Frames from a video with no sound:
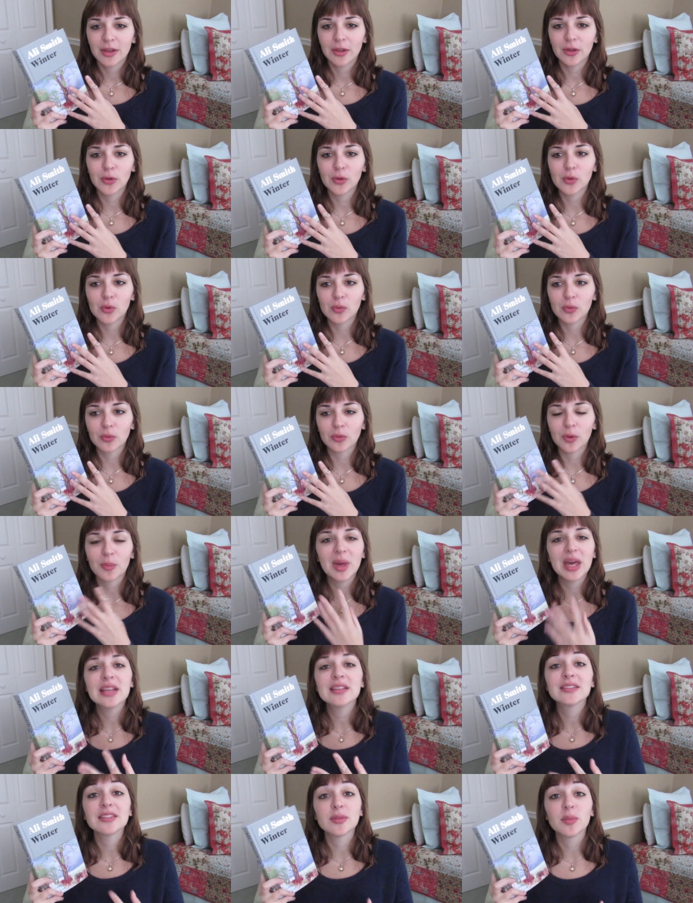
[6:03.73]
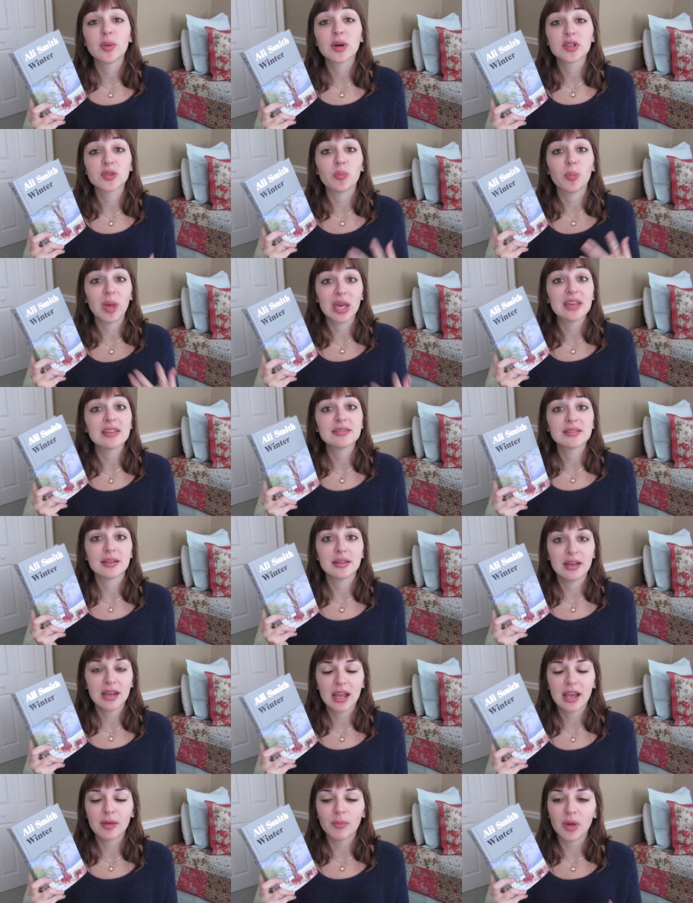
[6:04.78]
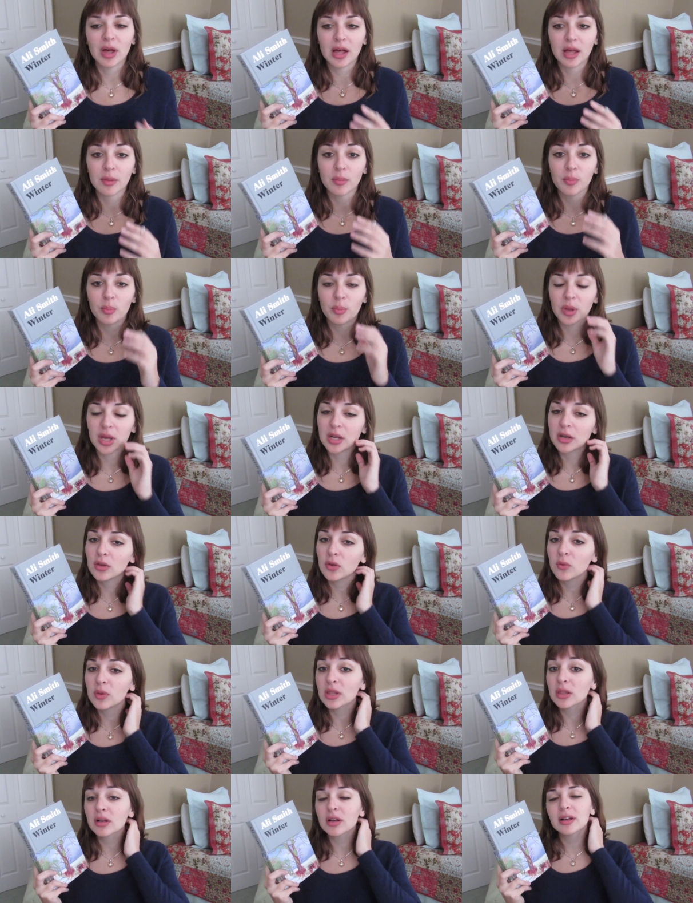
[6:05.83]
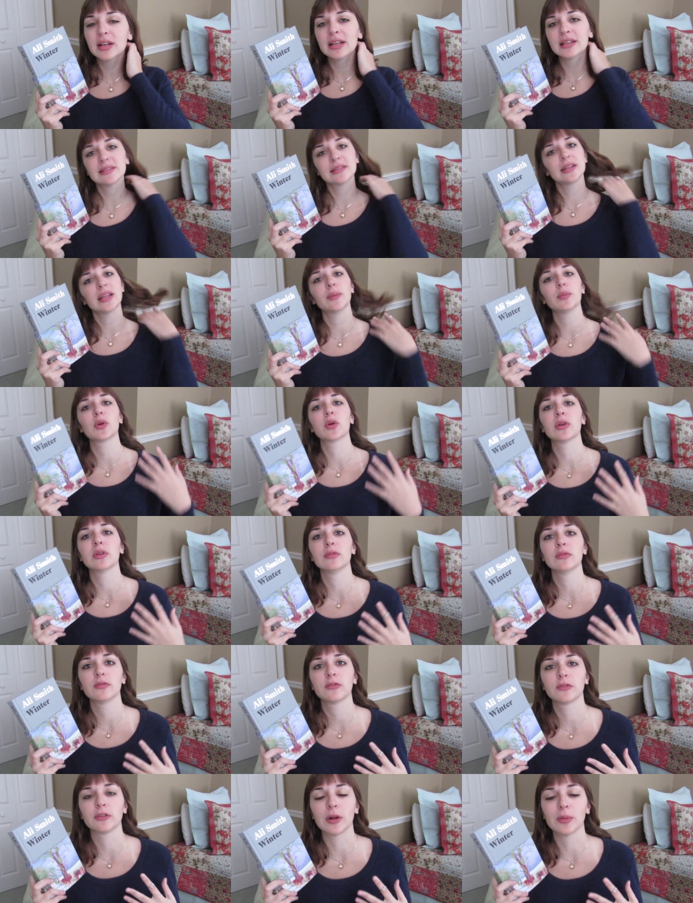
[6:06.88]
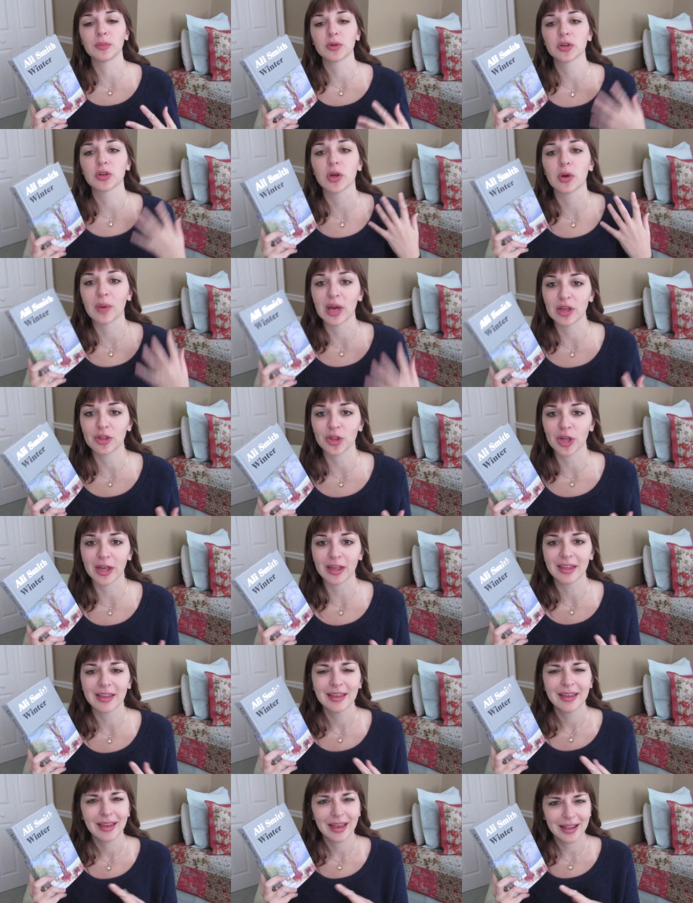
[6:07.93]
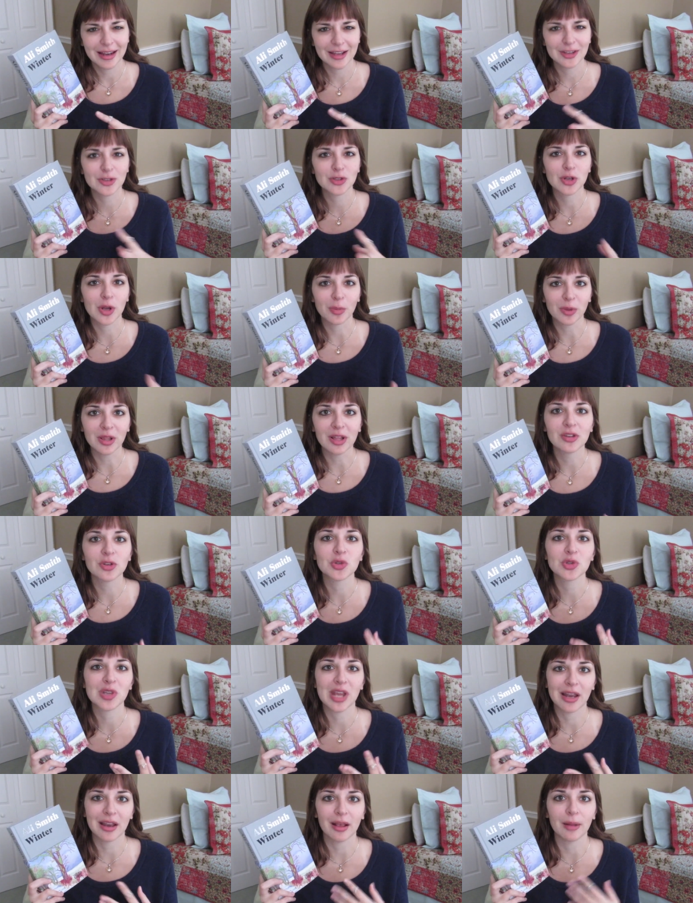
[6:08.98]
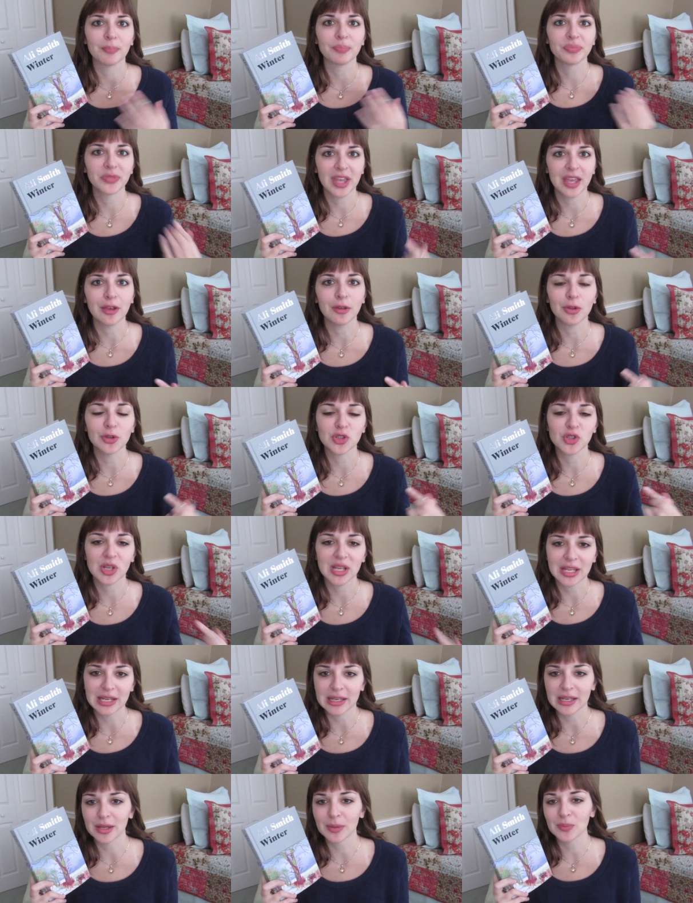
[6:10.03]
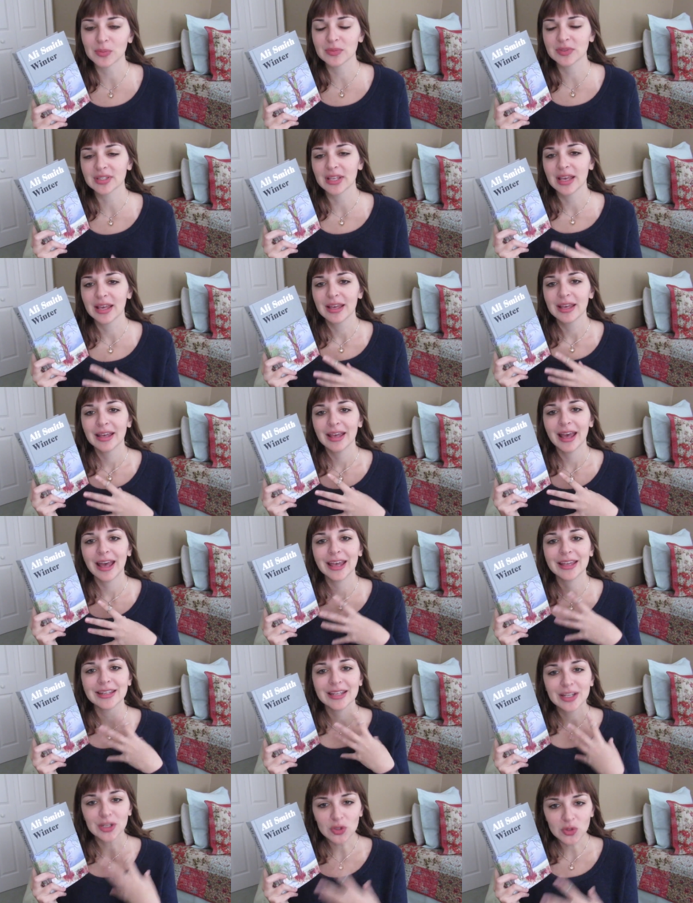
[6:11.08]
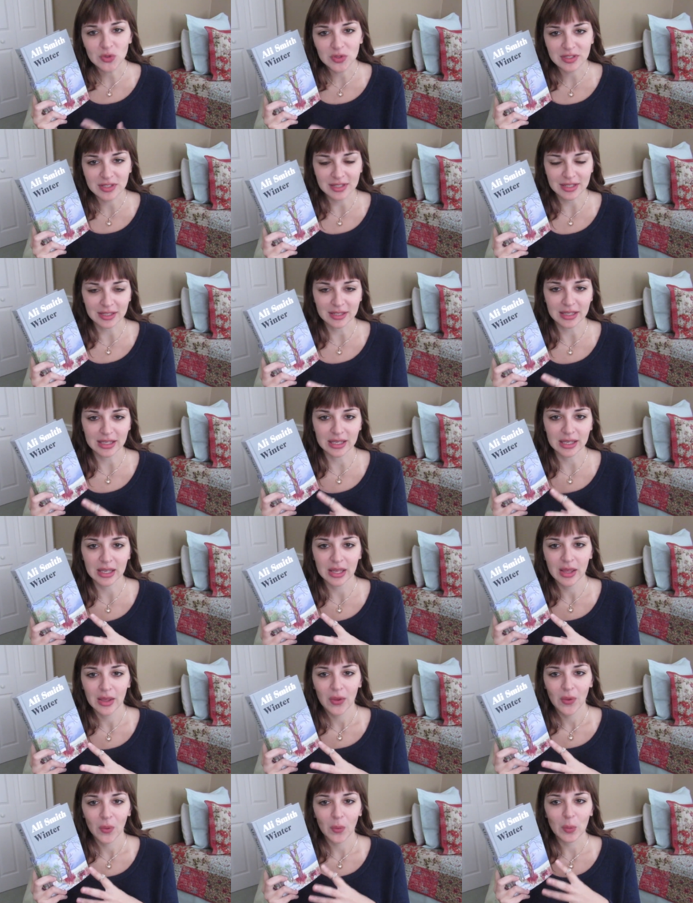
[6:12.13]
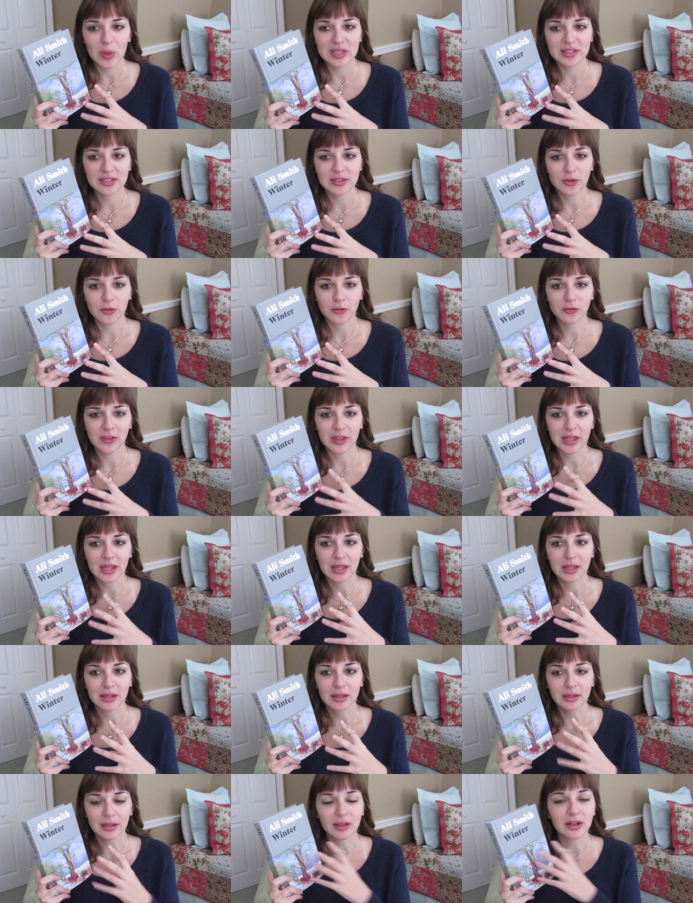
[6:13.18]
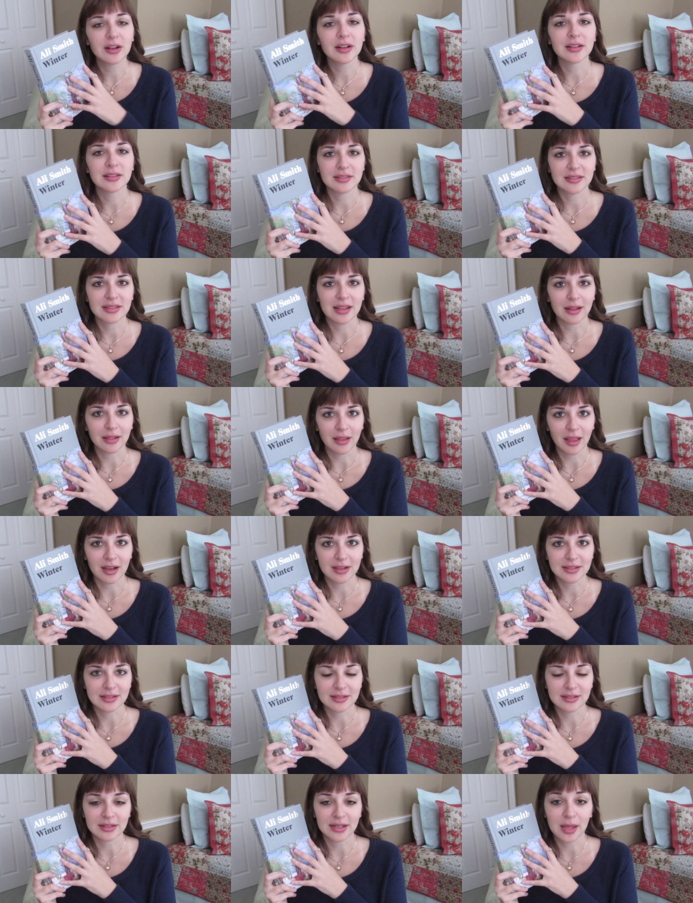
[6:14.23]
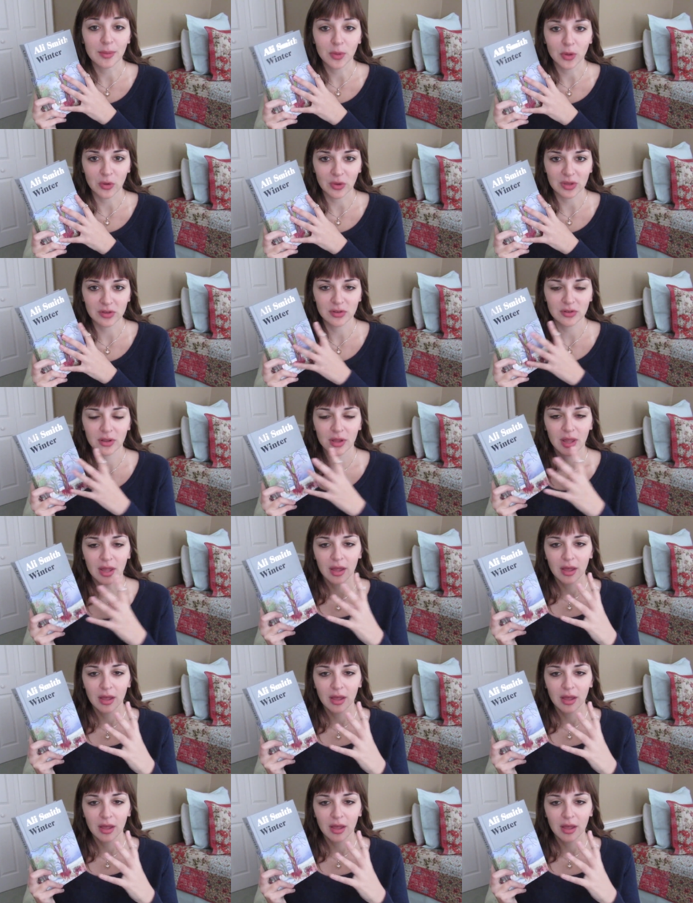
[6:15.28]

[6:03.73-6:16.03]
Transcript: who remains the book's biggest enigma, but who we learn is an immigrant from Croatia and has trouble understanding English idioms. And interestingly, when Sophia learns that Lux is an immigrant,